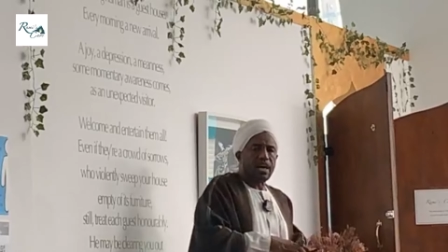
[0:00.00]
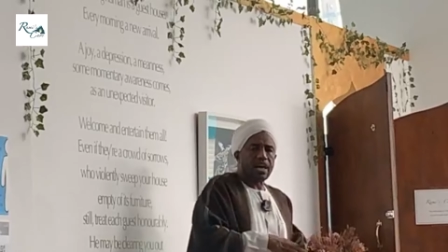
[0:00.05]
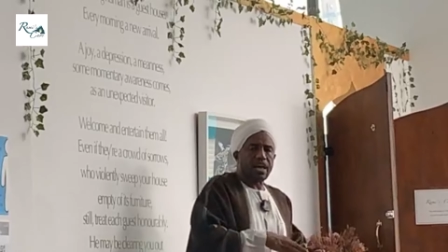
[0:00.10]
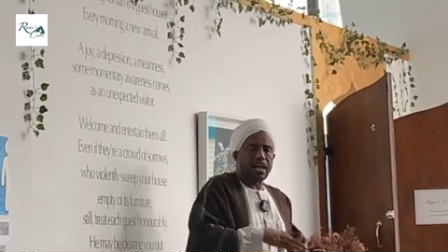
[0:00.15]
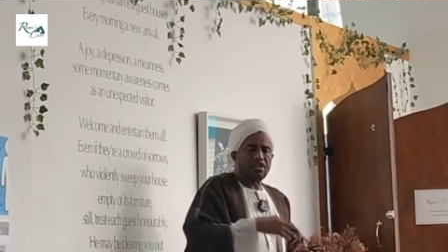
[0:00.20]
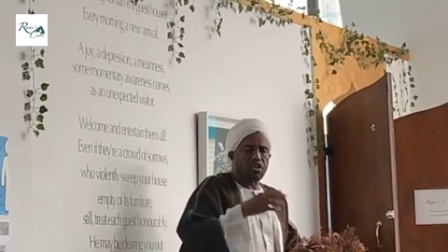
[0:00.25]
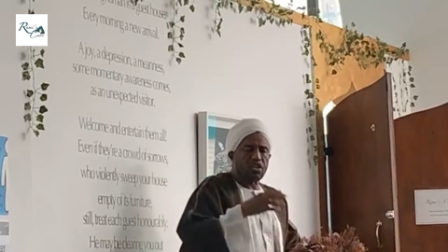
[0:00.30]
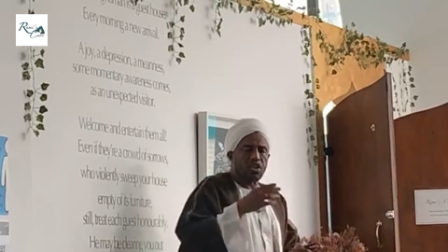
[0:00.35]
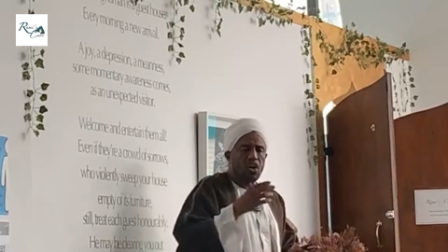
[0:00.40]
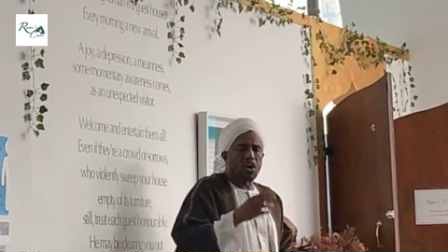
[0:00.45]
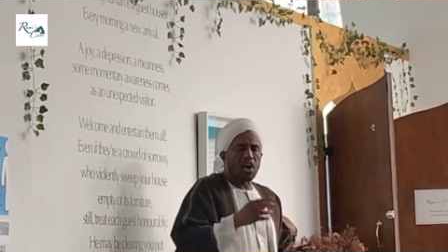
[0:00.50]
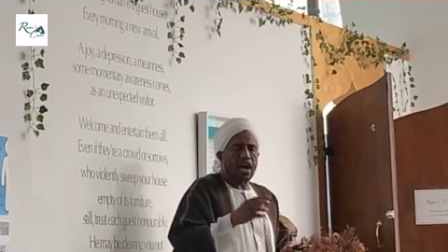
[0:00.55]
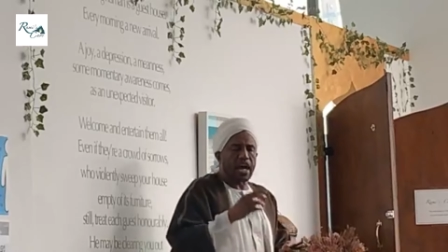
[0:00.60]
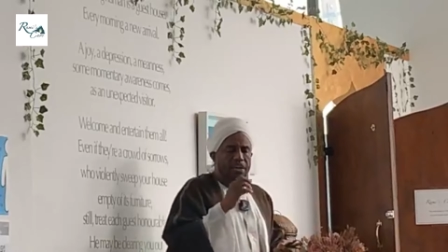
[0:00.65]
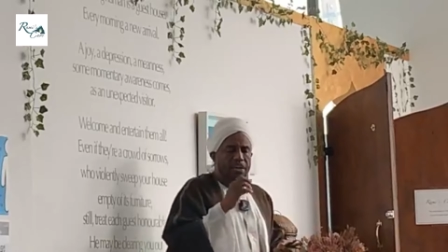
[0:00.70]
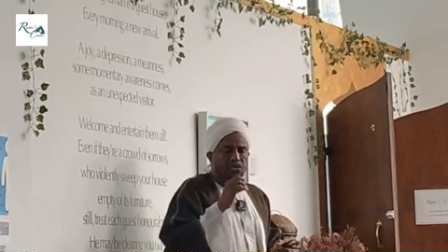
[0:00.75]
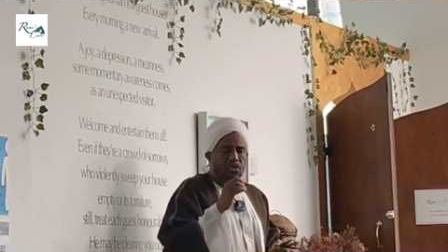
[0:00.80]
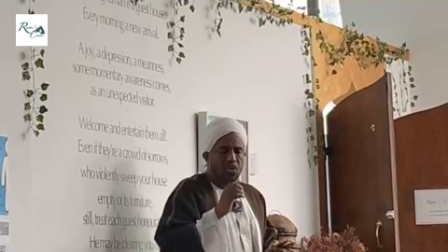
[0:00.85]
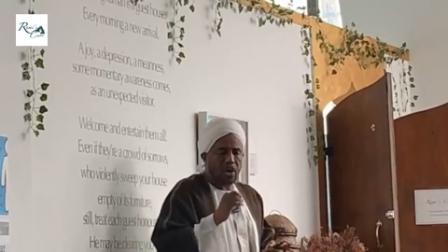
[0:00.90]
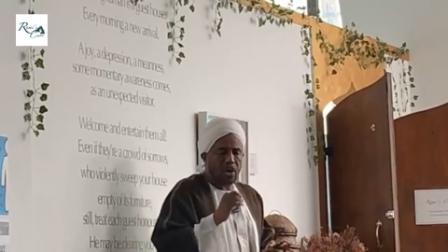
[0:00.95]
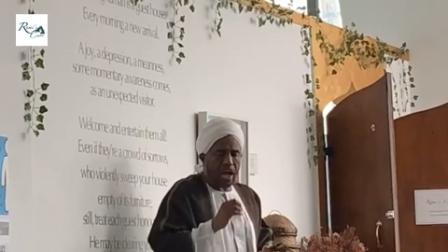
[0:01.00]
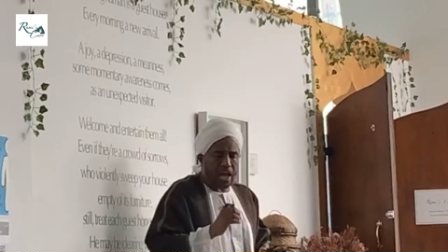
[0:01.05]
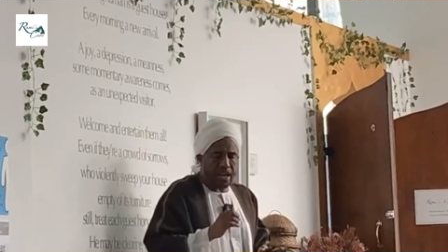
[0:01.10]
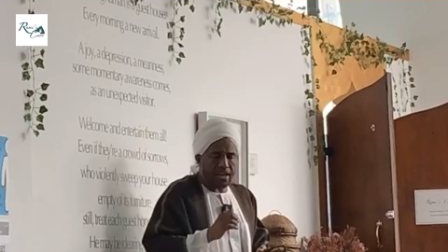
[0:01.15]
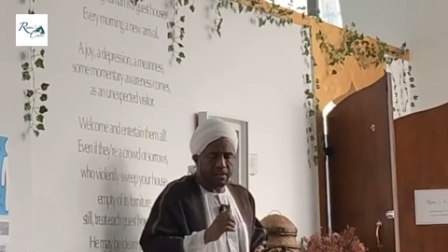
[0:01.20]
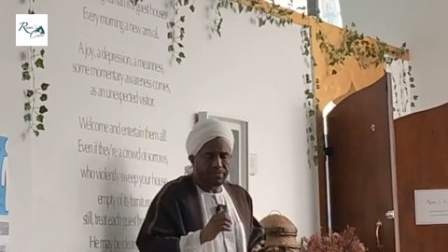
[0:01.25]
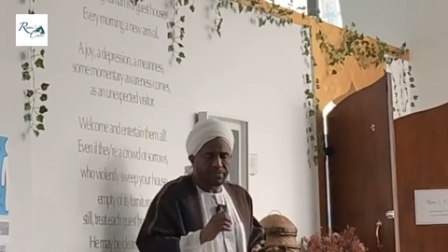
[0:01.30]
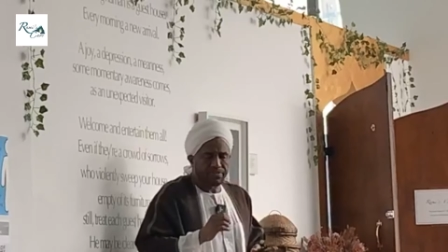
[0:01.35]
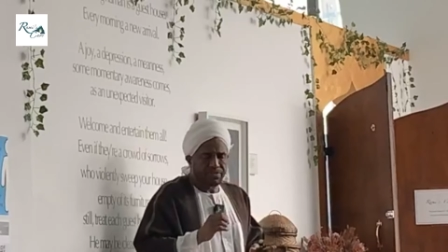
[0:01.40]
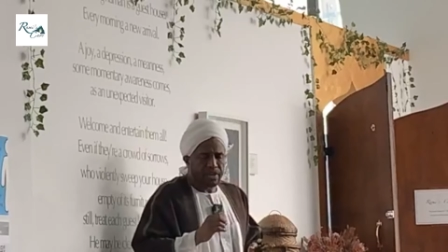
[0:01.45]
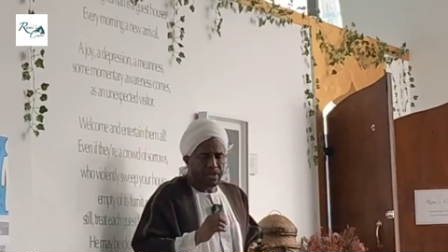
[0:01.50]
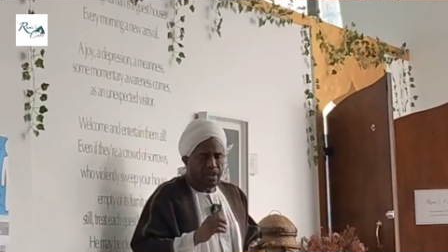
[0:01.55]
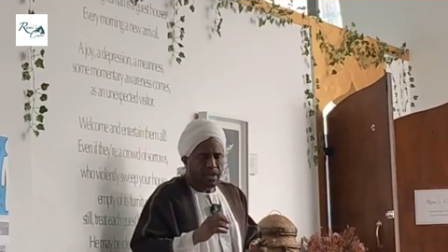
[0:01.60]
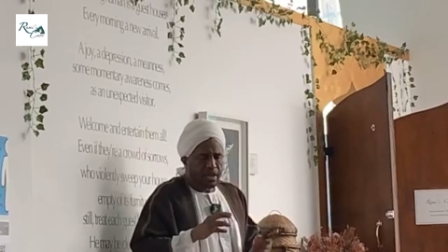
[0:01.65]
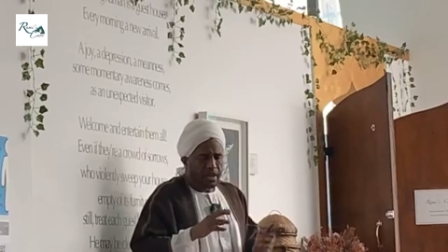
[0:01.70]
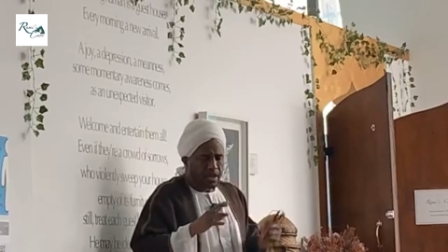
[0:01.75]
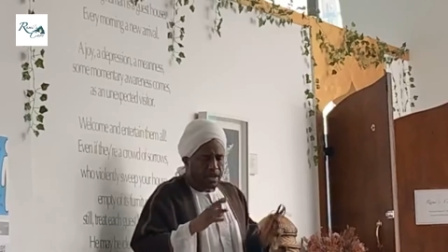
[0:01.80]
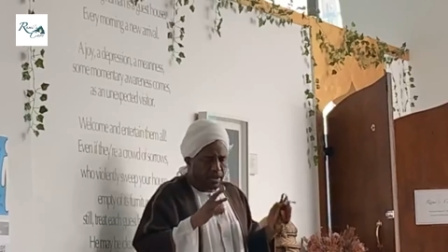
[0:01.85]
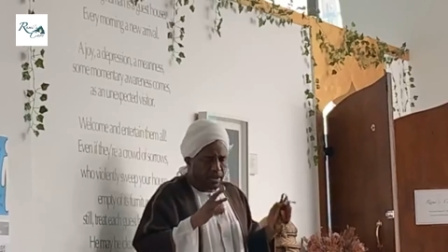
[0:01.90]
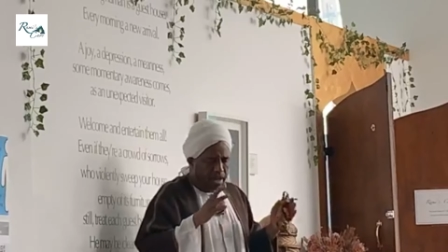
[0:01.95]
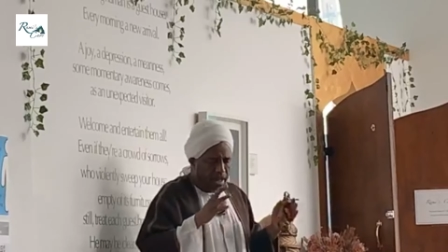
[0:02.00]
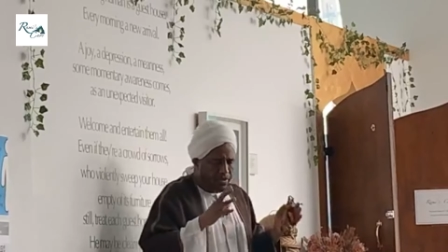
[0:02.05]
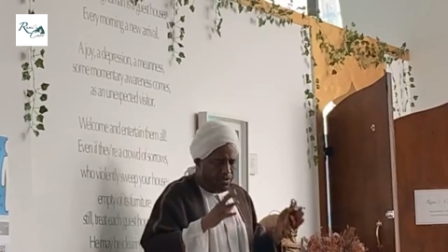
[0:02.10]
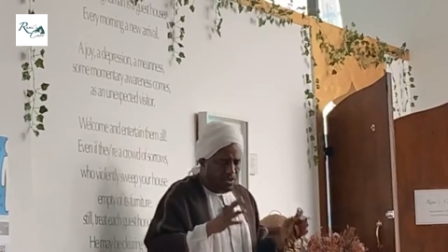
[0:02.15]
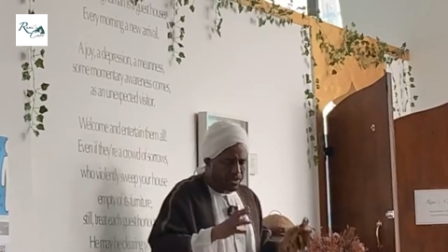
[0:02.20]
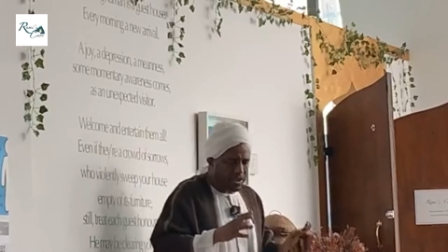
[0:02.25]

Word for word: And as long as you can live